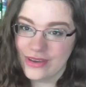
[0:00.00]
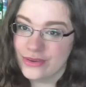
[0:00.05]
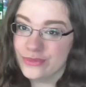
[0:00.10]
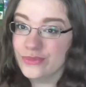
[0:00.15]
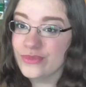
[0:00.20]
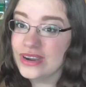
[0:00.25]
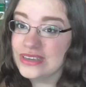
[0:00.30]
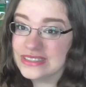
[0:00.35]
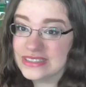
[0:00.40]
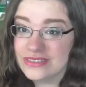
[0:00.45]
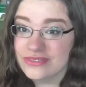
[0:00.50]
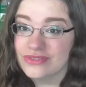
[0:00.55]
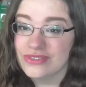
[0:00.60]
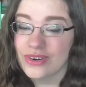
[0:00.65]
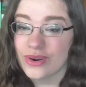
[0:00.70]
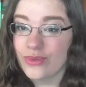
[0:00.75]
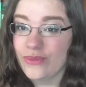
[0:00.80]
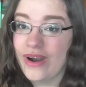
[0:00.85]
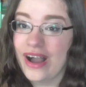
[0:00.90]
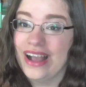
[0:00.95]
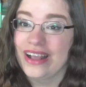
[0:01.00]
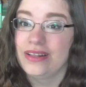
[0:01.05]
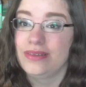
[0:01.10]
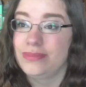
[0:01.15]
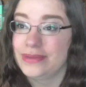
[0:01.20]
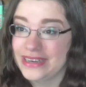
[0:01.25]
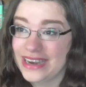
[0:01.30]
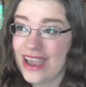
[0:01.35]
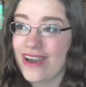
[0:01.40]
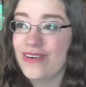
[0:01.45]
It wasn't for a while,
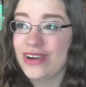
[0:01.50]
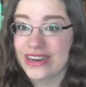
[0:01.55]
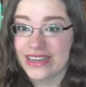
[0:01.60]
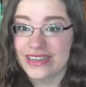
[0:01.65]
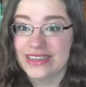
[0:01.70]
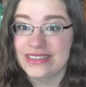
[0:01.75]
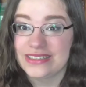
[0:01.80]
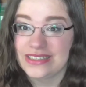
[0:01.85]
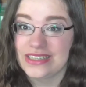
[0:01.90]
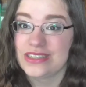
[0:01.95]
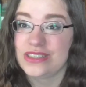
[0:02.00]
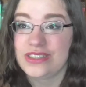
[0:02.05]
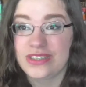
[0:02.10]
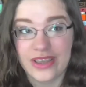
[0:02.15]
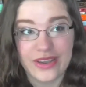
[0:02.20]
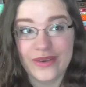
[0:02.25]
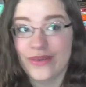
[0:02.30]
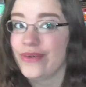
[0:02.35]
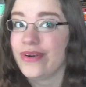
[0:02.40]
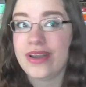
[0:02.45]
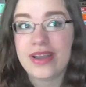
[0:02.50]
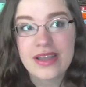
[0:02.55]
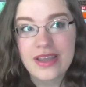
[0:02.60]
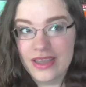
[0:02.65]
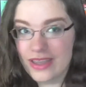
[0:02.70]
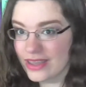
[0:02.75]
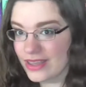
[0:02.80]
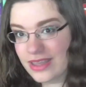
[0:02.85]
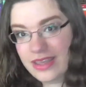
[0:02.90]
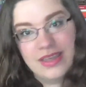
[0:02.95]
but now it is, and so
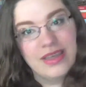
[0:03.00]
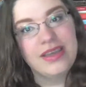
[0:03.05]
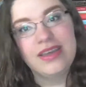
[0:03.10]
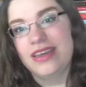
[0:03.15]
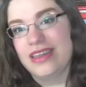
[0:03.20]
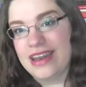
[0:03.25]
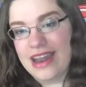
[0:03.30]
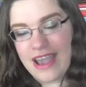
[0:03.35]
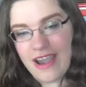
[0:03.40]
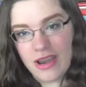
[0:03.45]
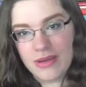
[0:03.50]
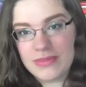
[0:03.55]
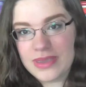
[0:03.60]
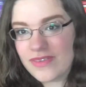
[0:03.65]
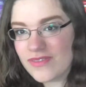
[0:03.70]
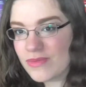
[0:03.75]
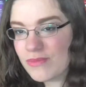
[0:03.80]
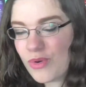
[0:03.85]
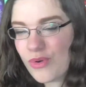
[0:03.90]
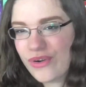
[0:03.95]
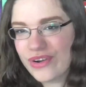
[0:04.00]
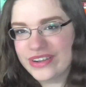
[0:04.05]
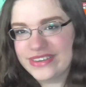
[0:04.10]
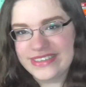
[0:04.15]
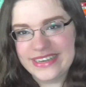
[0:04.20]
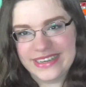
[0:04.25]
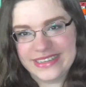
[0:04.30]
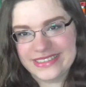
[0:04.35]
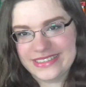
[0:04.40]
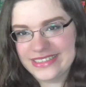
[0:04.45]
now I'm even more
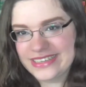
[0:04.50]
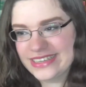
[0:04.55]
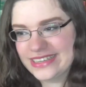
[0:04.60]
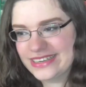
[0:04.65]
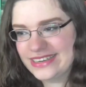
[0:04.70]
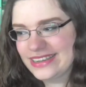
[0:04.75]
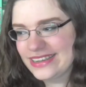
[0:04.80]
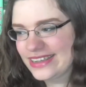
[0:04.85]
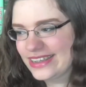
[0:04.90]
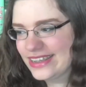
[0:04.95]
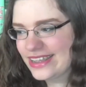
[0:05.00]
addicted.